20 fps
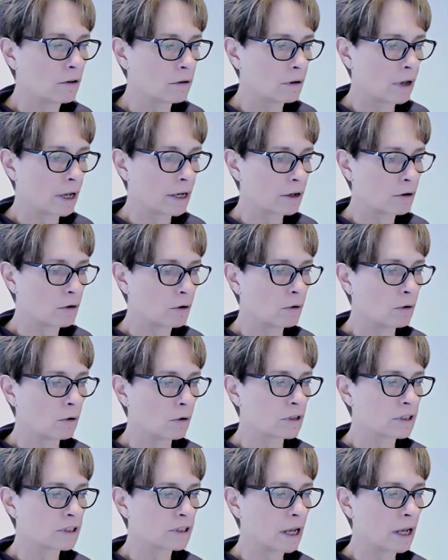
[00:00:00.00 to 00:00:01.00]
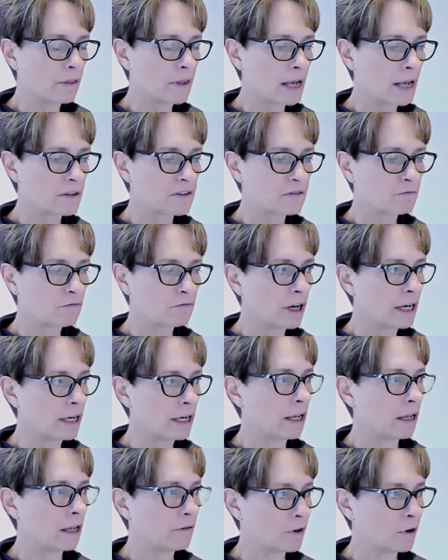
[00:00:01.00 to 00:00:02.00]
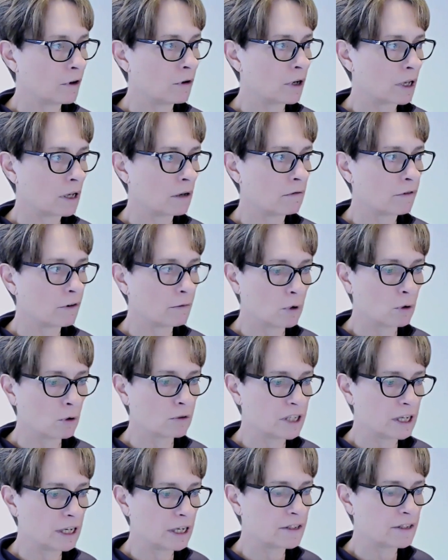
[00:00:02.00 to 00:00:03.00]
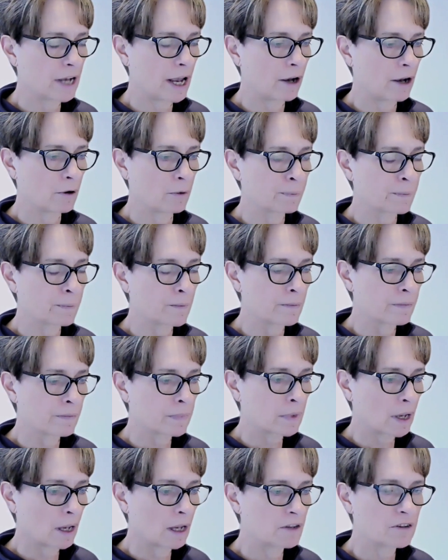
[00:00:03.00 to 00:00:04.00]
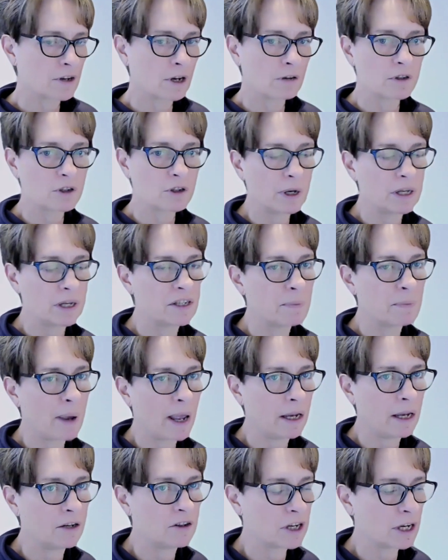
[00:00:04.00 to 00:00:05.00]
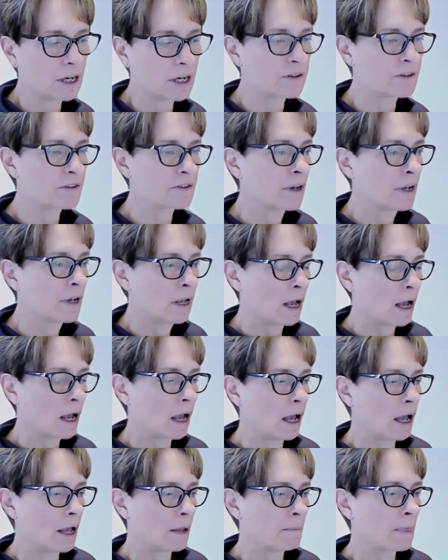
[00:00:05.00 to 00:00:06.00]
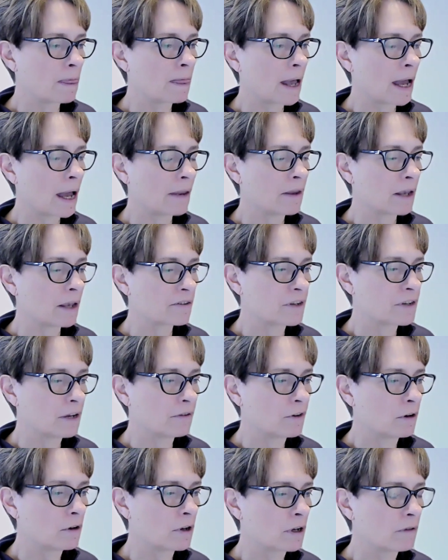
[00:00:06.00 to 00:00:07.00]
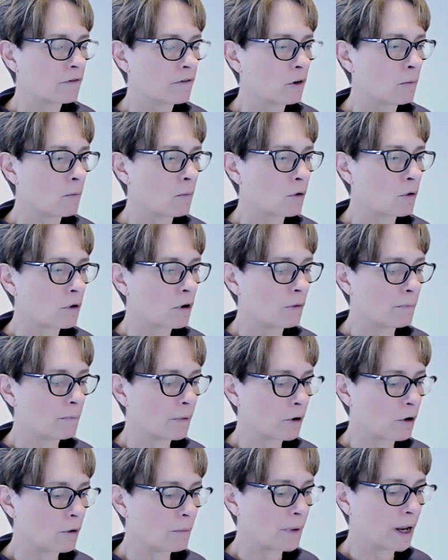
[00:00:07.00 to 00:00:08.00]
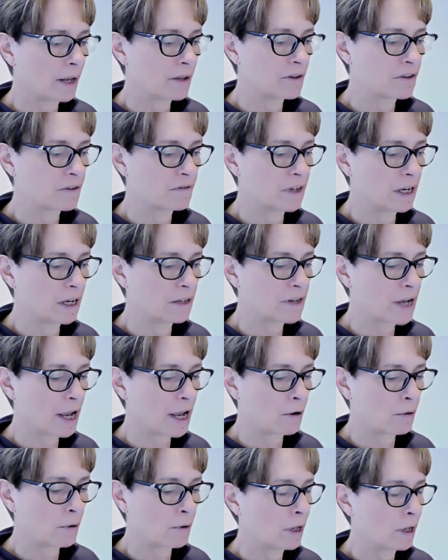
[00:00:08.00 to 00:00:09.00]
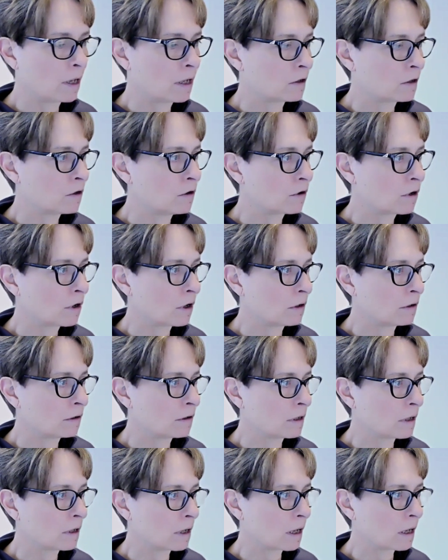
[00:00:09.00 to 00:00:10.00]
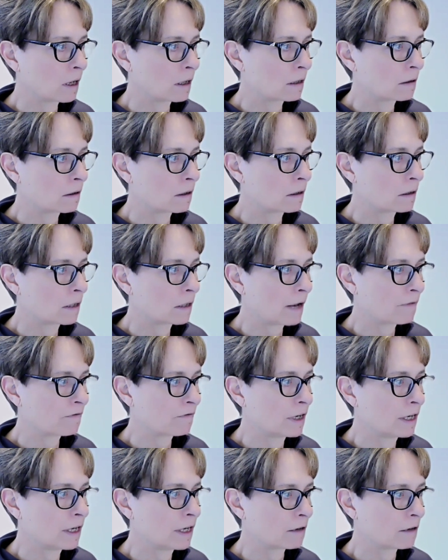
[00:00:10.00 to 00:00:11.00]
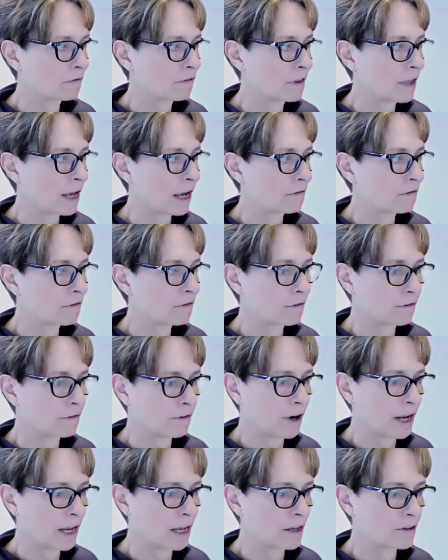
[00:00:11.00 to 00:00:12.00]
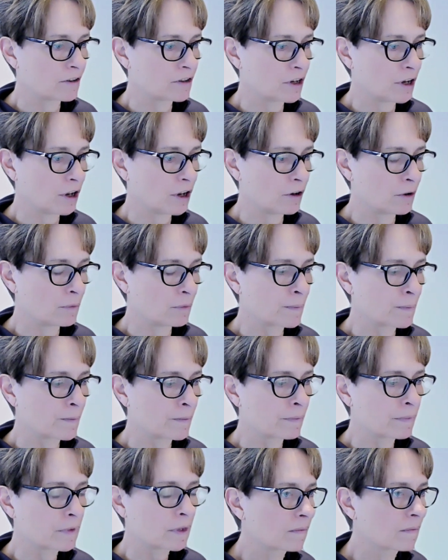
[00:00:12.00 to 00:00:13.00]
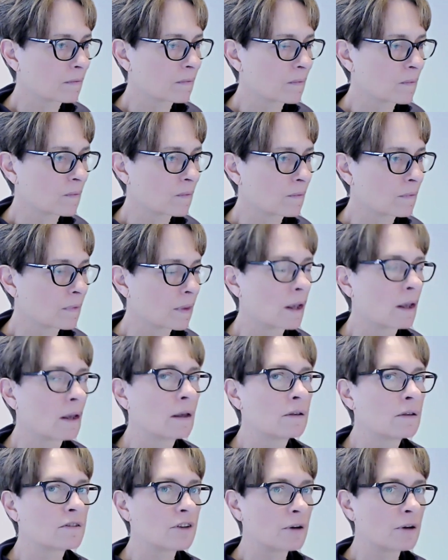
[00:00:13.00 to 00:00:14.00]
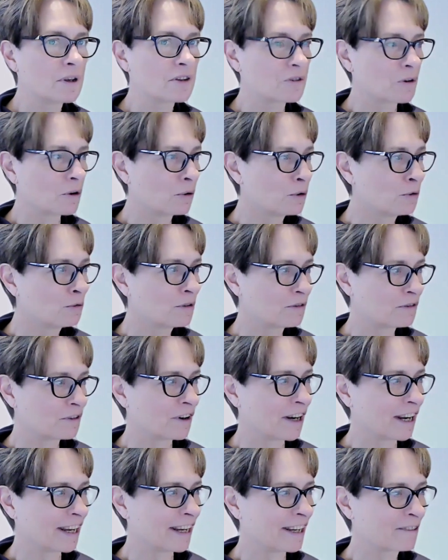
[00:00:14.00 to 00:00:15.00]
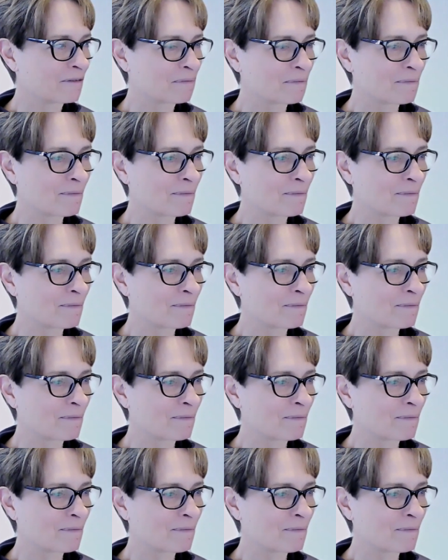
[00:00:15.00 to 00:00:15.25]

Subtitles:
online course. And that's really if you're looking for more detail. It's over 20 pages. And that's if you're looking for more comprehensive detail, you can have the link for that for free too. So it's all for free.